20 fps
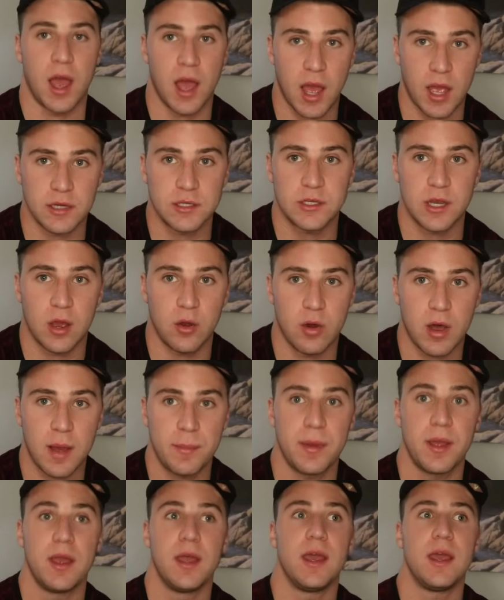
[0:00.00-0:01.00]
I show
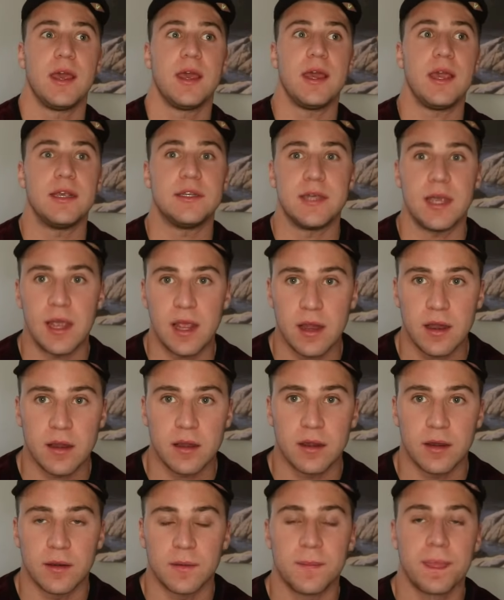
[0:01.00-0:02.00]
up, he's
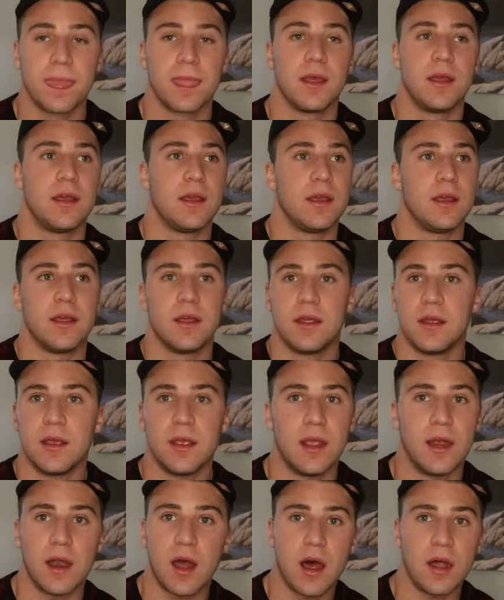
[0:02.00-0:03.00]
here,
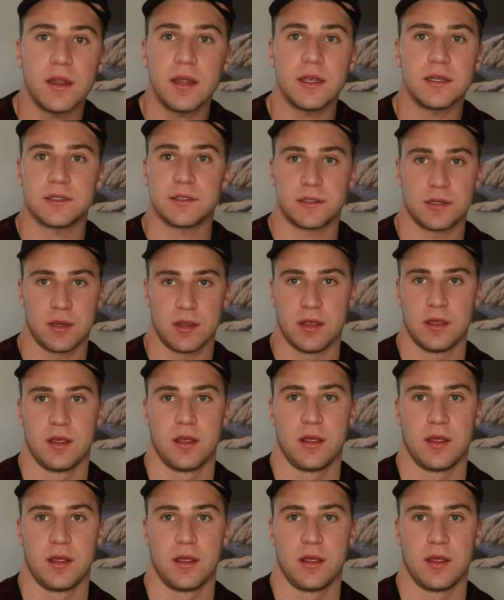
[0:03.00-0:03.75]
and all this.